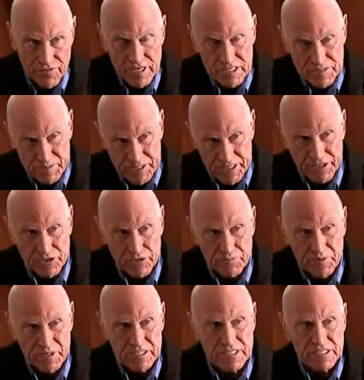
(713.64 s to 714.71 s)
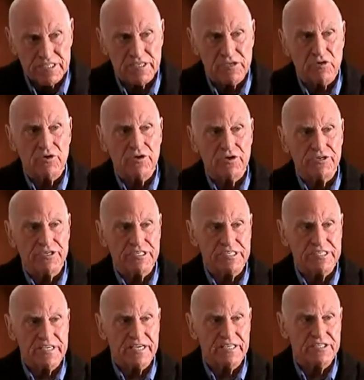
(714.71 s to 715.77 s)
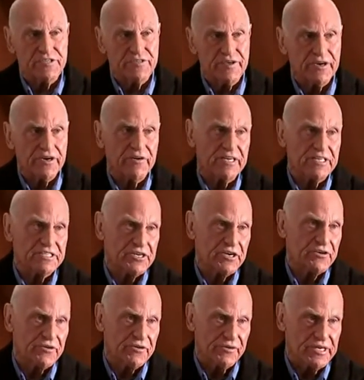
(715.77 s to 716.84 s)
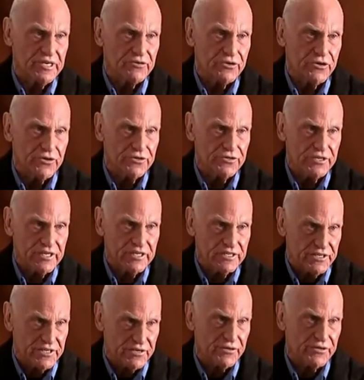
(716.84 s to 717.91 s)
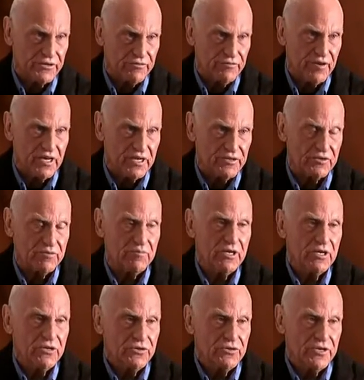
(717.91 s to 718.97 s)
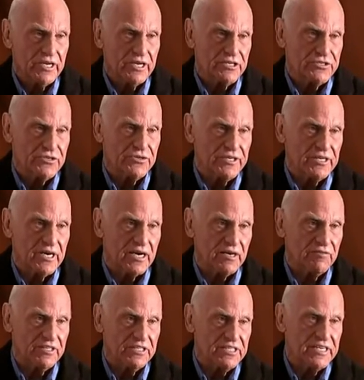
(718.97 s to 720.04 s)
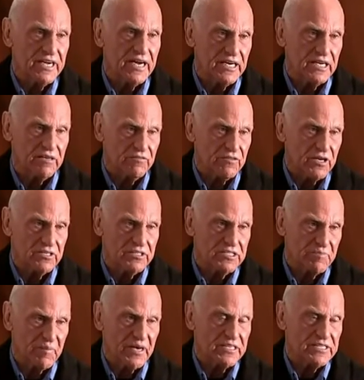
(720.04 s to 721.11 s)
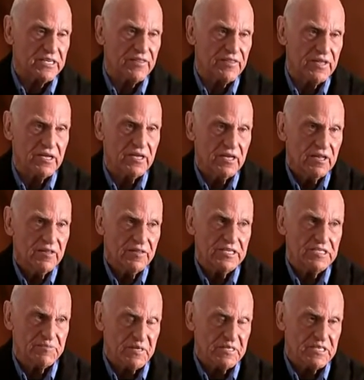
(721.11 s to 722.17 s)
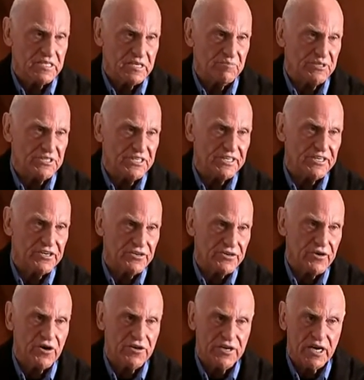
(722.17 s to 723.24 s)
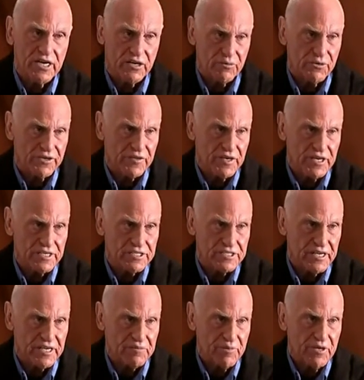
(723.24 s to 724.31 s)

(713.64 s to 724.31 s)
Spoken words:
For these particular pieces, in order to sense their exterior and their interior volume, you need a certain kind of containing space. I think these pieces in particular are not going to work in the landscape.